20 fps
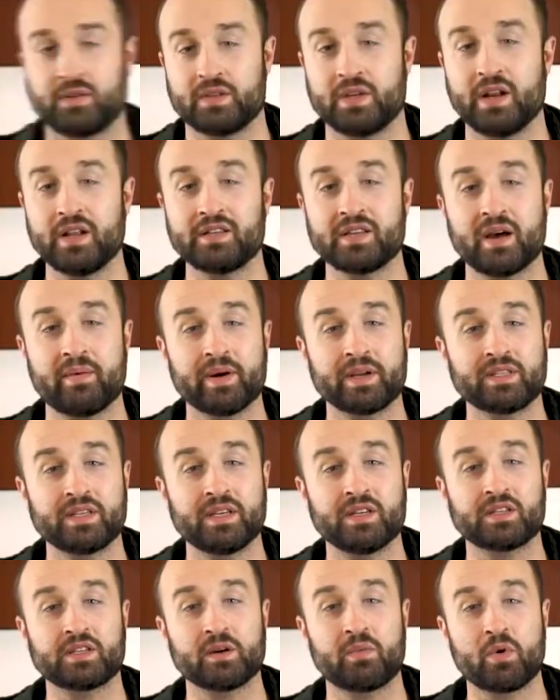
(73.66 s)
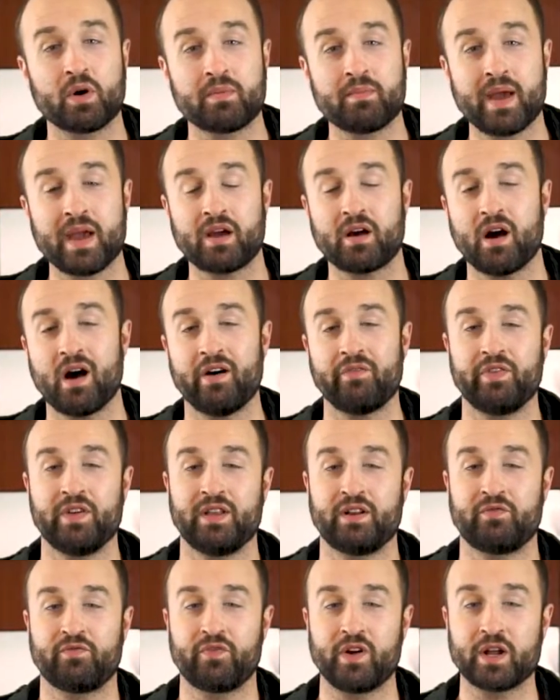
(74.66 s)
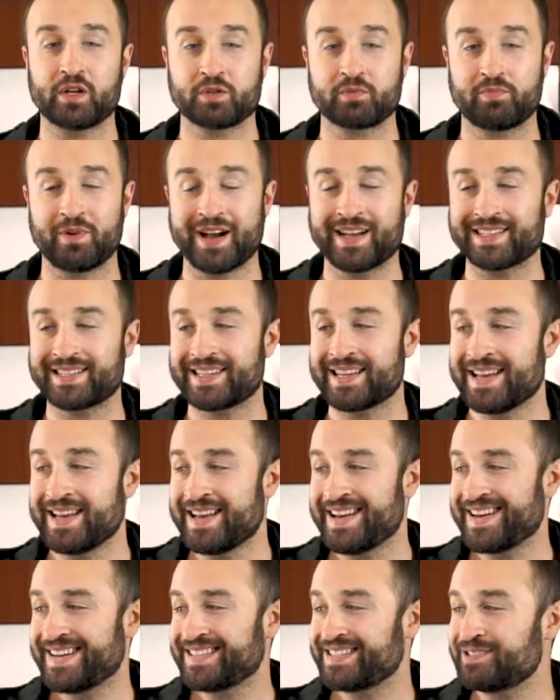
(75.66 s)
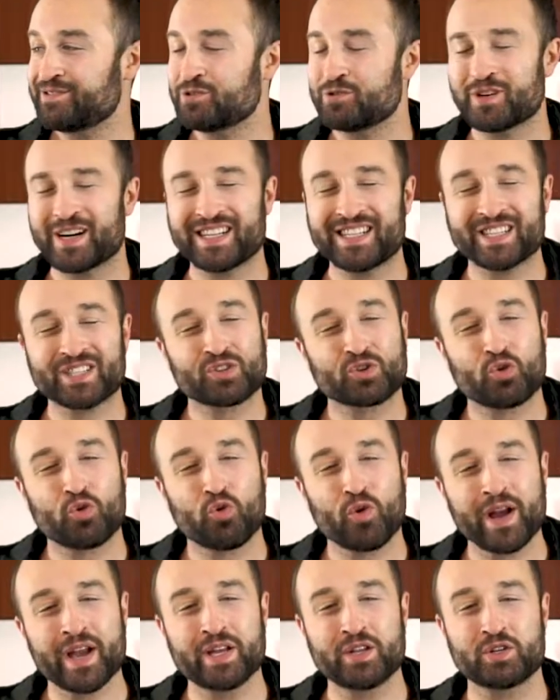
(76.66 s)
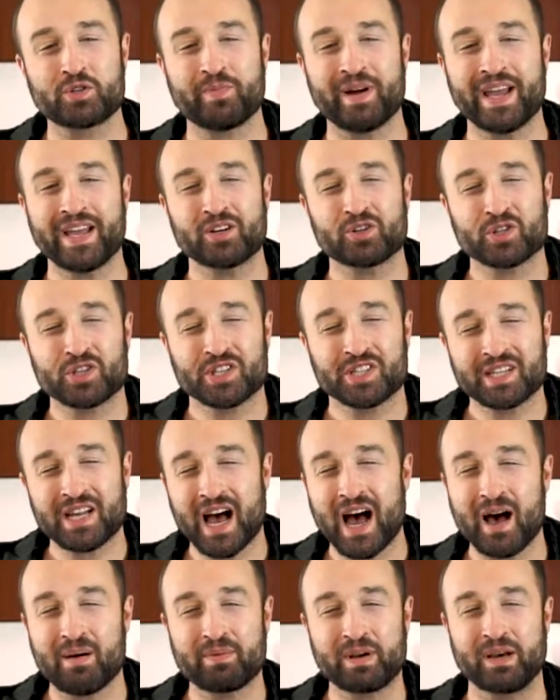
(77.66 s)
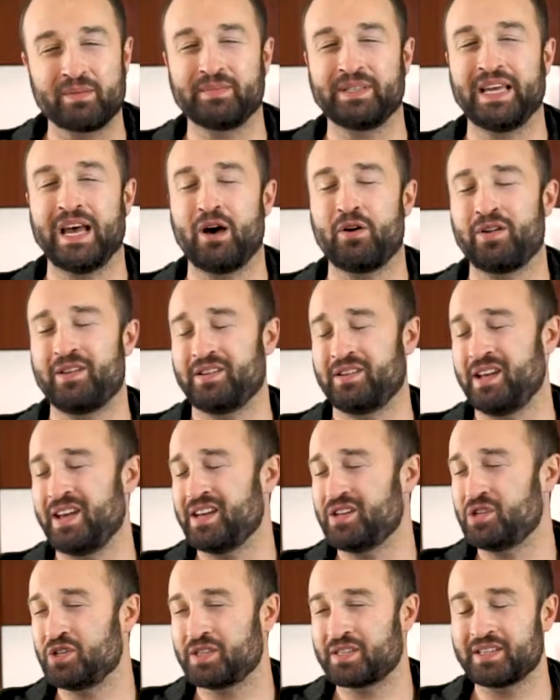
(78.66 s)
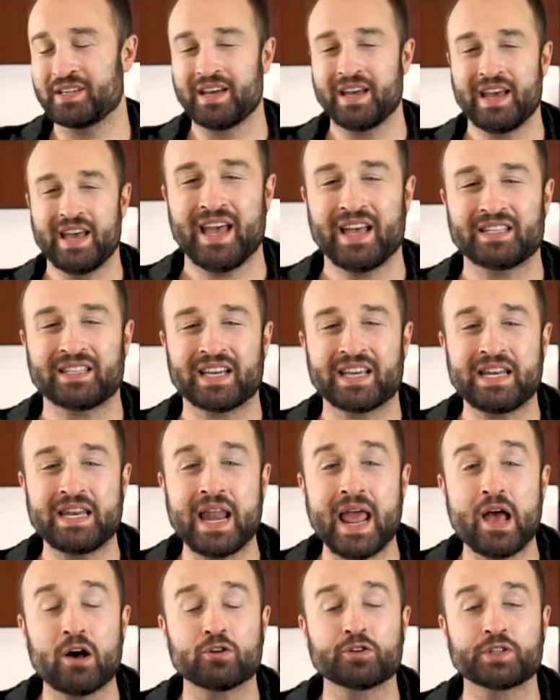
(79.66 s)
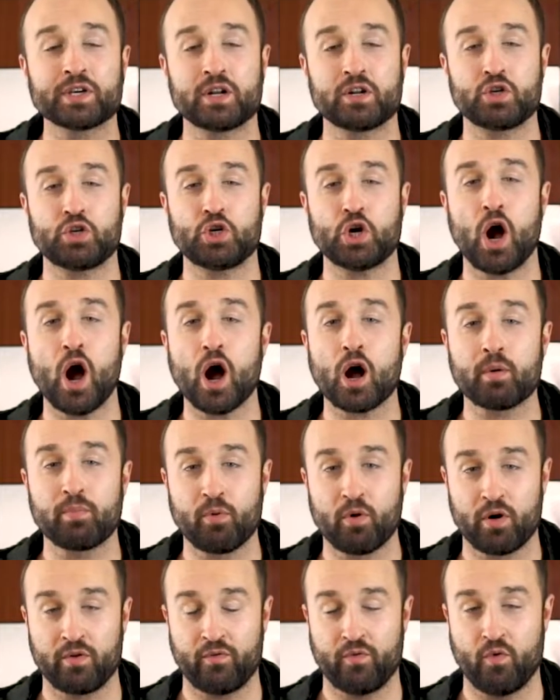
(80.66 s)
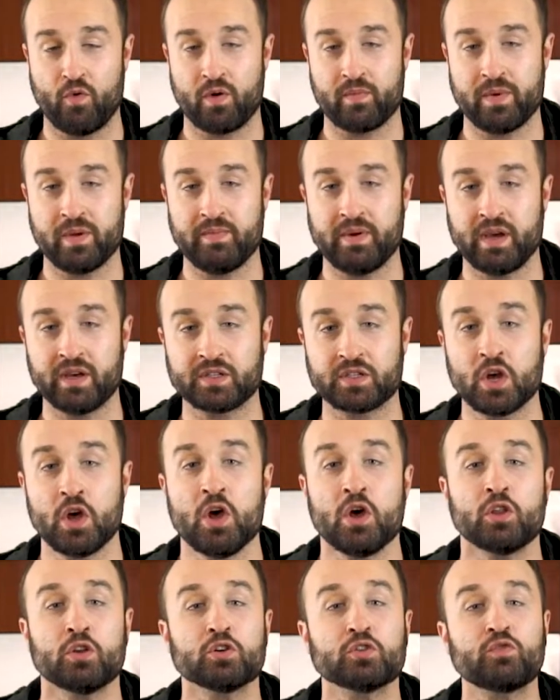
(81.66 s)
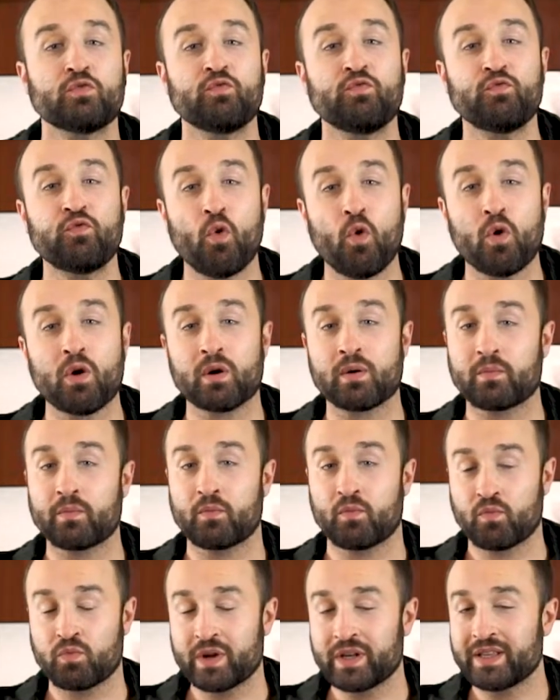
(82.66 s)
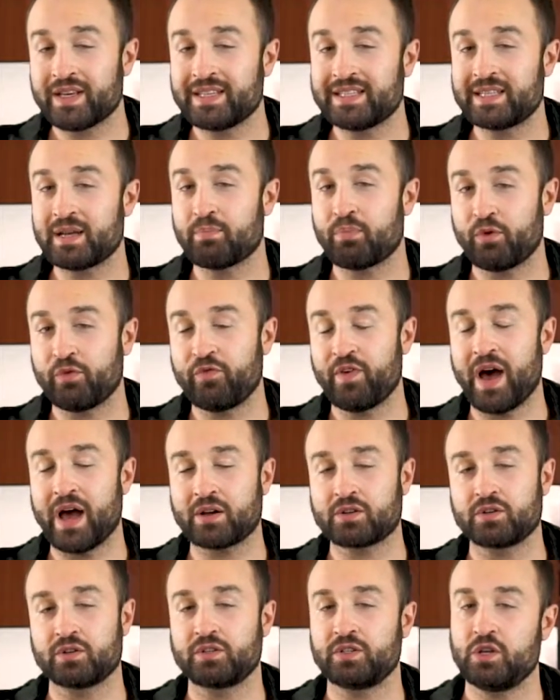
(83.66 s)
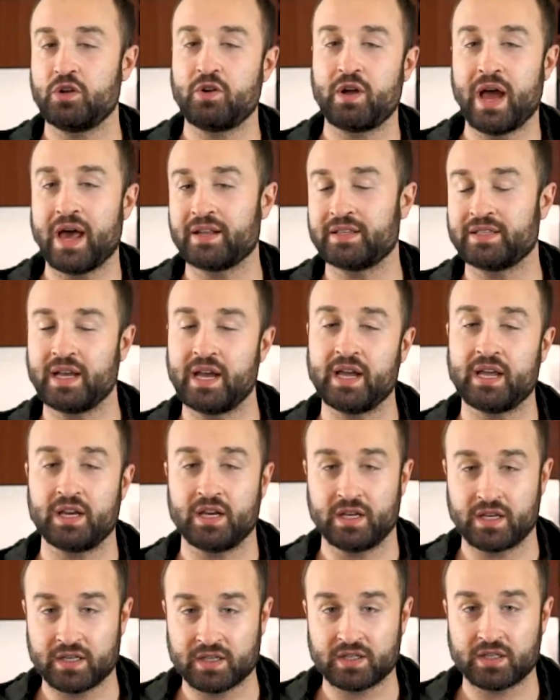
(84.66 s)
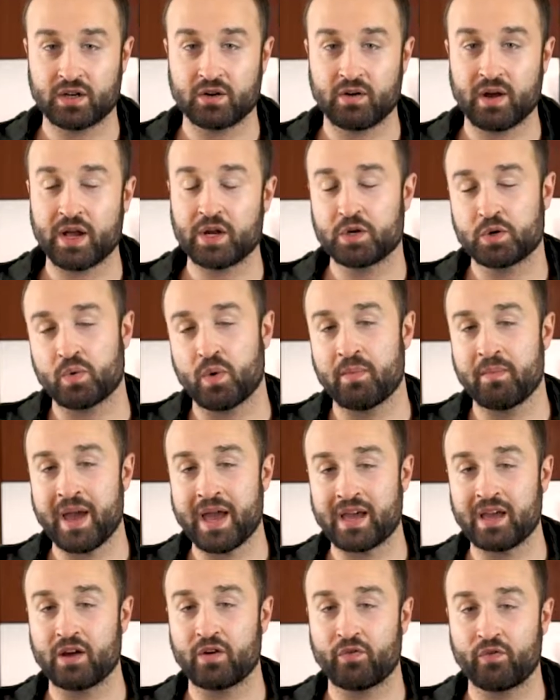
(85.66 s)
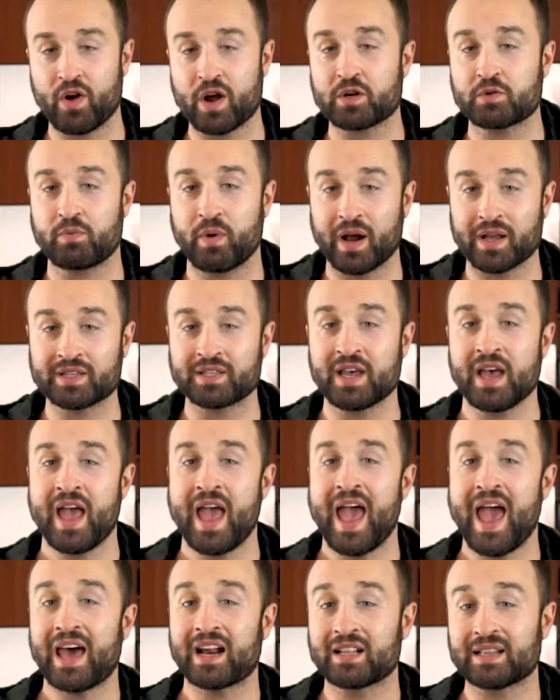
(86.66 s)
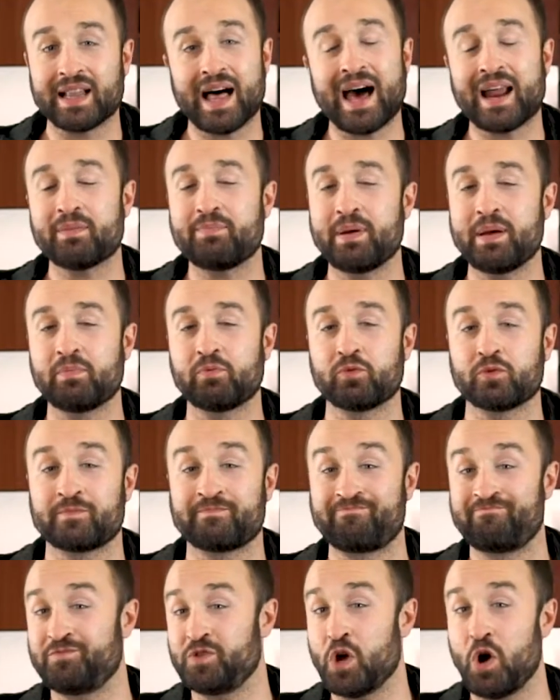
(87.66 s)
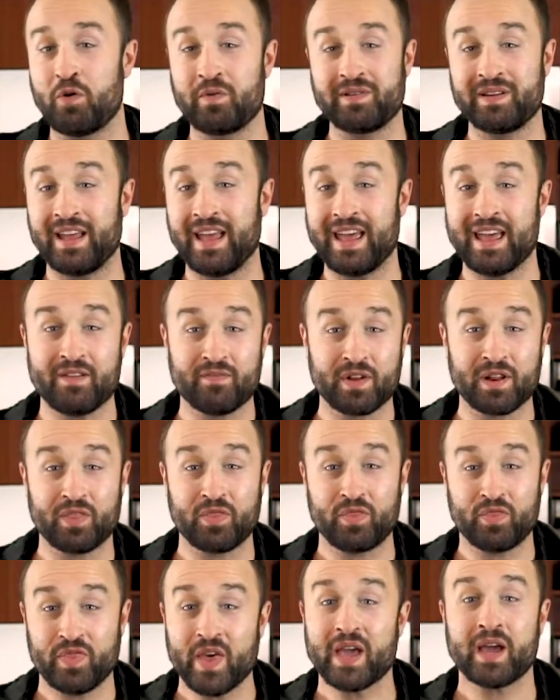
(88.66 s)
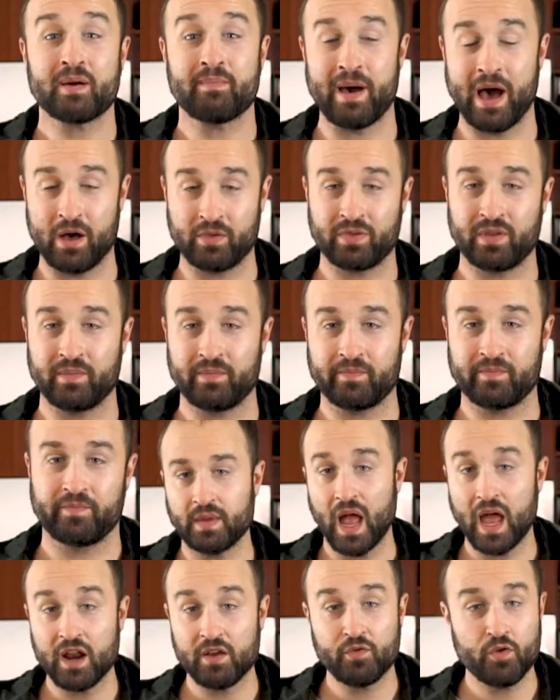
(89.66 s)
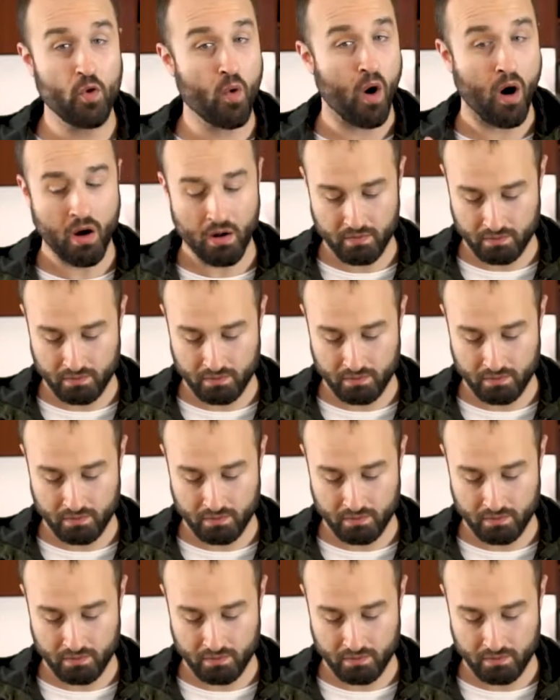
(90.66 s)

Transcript: So anytime I see someone make coffee in a French press, ooh, I just cringe. My inner snob comes out and it's like nails on a chalkboard for me, because there's 4 really simple factors that you got to take into consideration when making a French press, and a lot of people don't even think about them. And if you